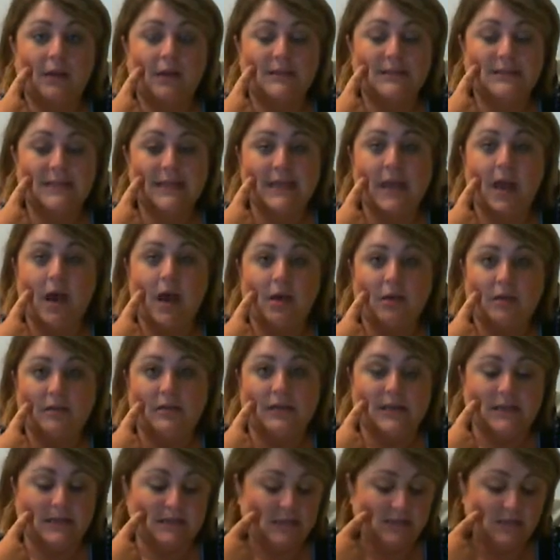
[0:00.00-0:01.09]
see all of
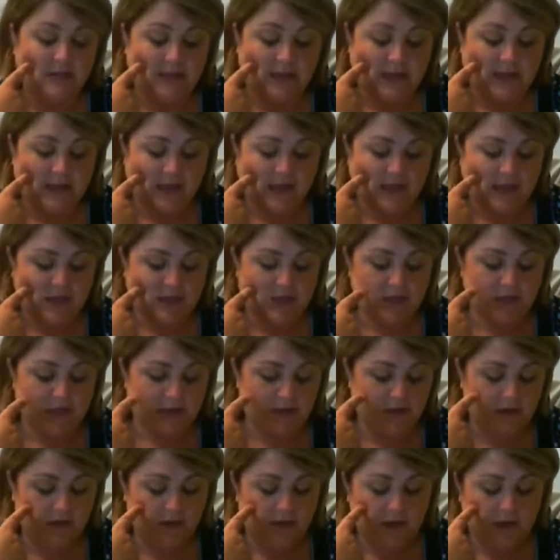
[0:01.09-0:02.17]
these on an
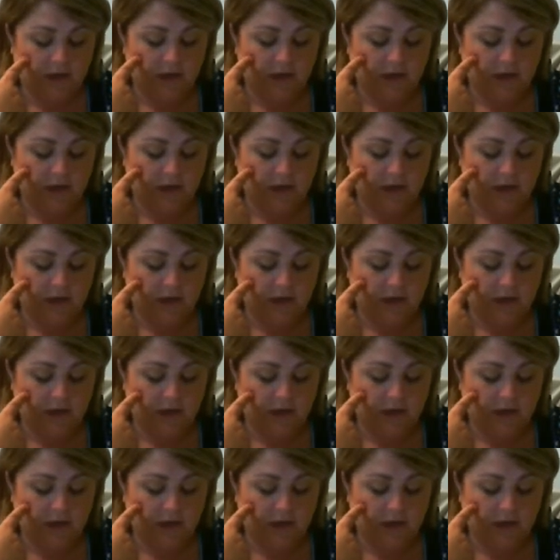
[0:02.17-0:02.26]
EKG.